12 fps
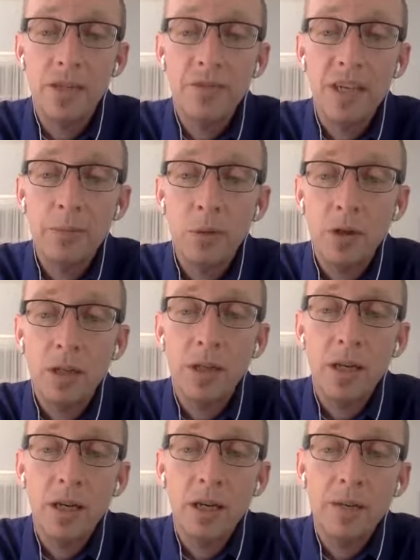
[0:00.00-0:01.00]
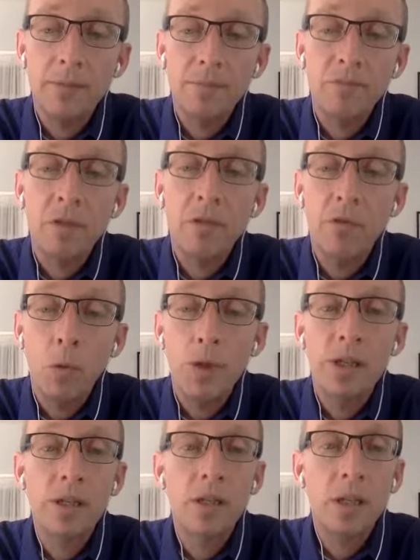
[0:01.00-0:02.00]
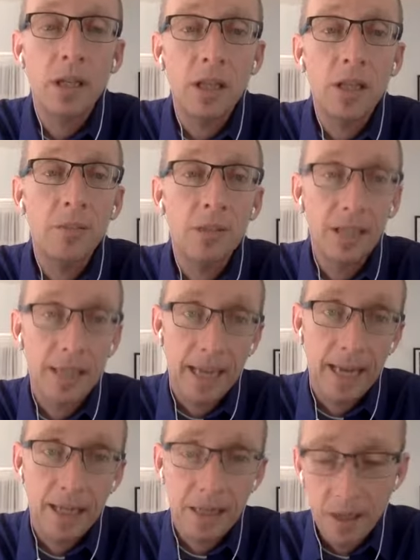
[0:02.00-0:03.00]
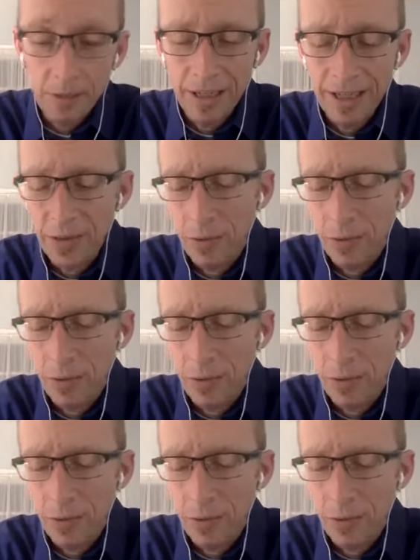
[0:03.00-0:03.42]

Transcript: Facebook voice clip status update.